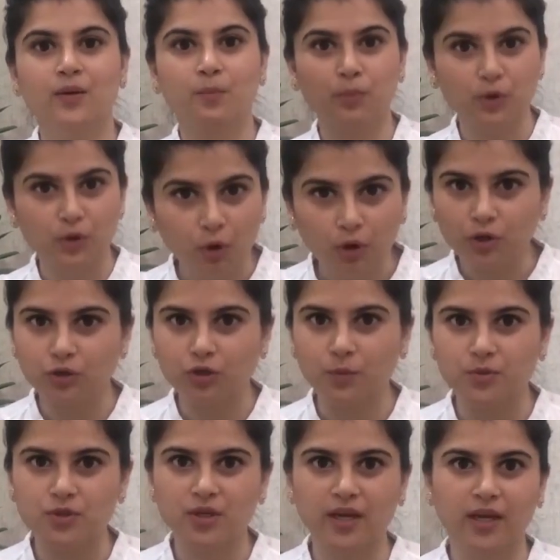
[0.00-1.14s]
Put all your
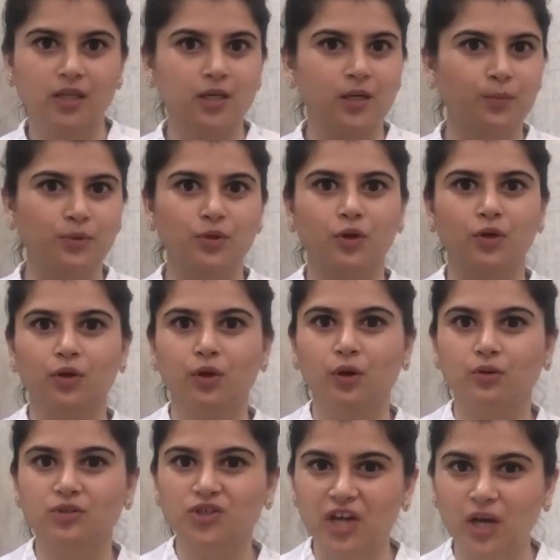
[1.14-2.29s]
tops together, put all
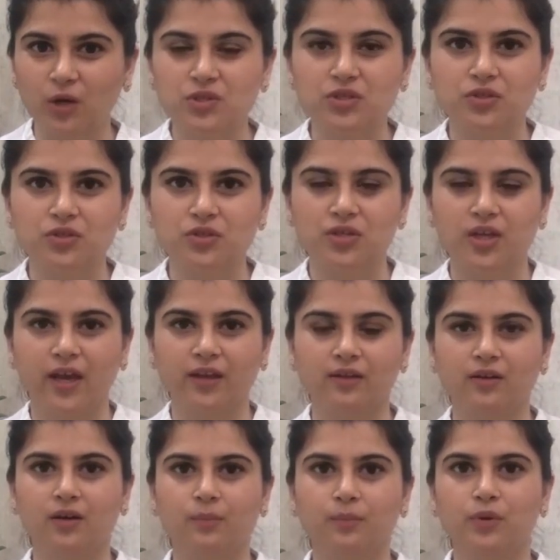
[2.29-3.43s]
your trousers
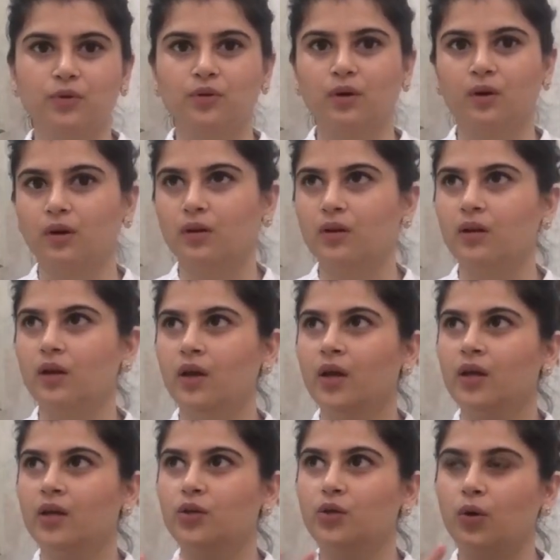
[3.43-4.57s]
together, put all
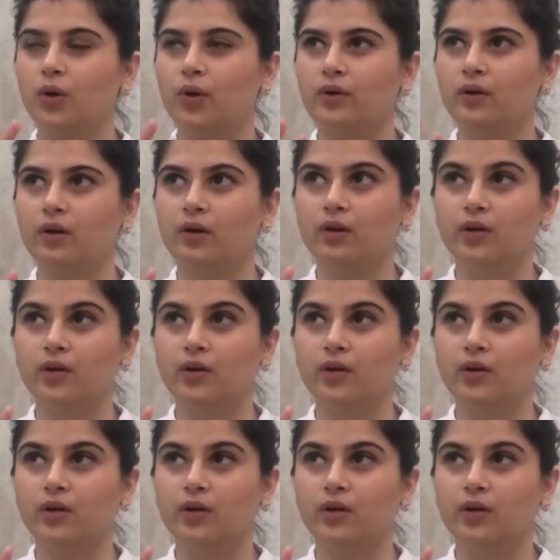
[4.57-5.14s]
your,